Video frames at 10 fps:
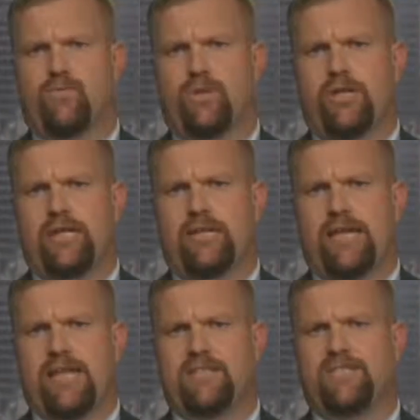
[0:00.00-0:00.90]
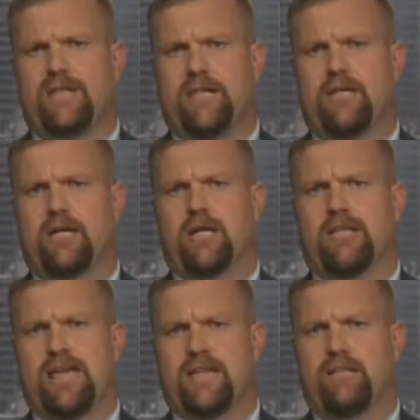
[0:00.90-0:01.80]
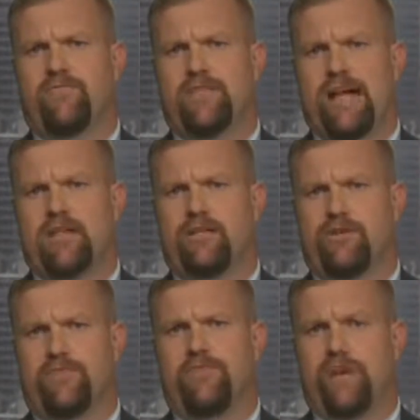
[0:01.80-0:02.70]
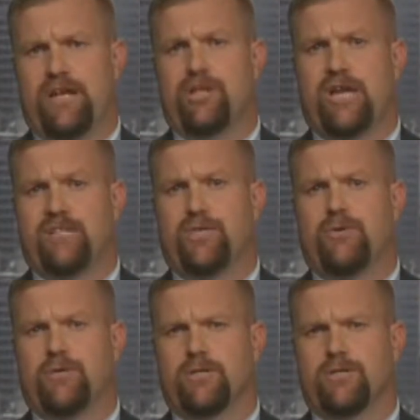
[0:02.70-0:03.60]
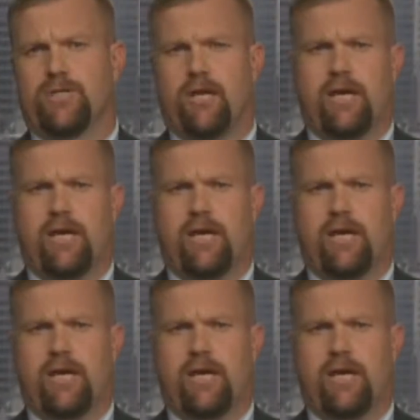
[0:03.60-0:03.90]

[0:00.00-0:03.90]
really lays in the collective knowledge of the franchise owners.